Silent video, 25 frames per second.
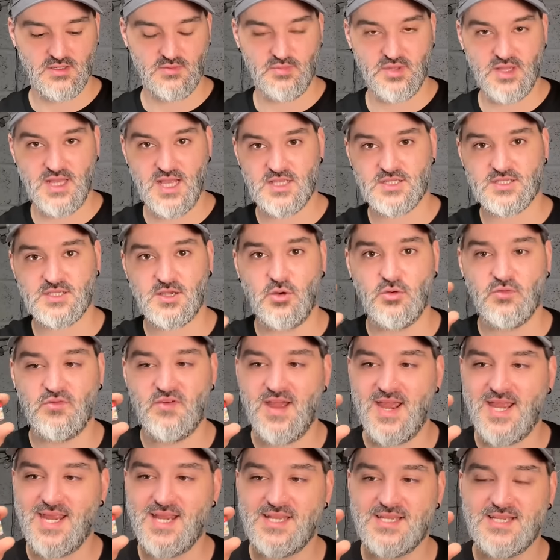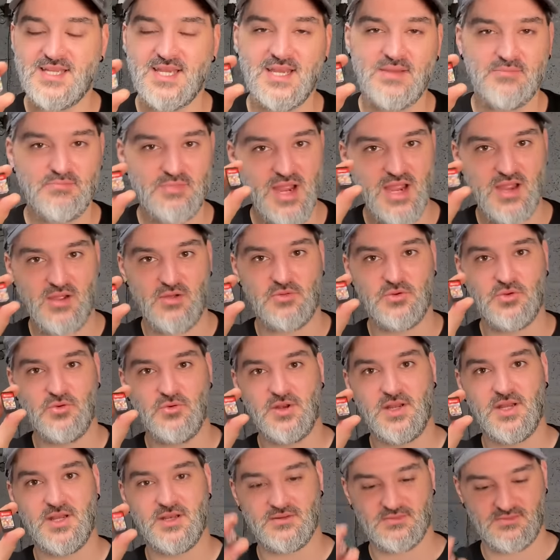But that sold for £18
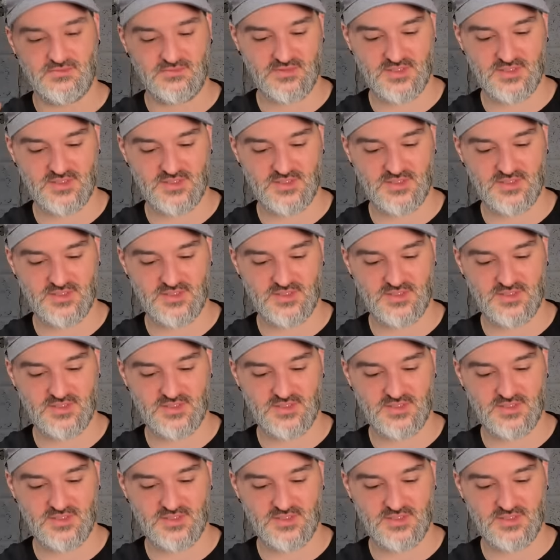all in.